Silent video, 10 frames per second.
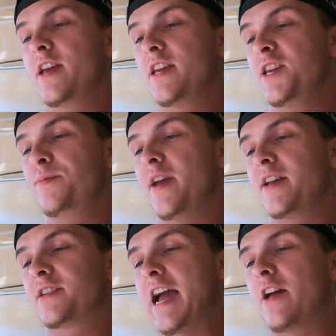
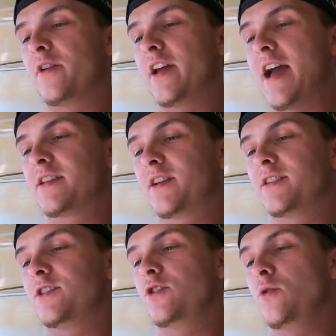EPS gallery
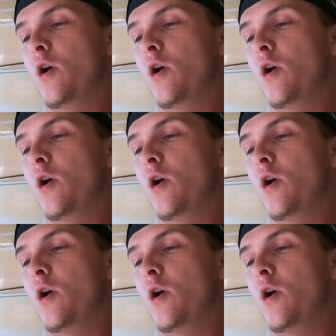gaskets, new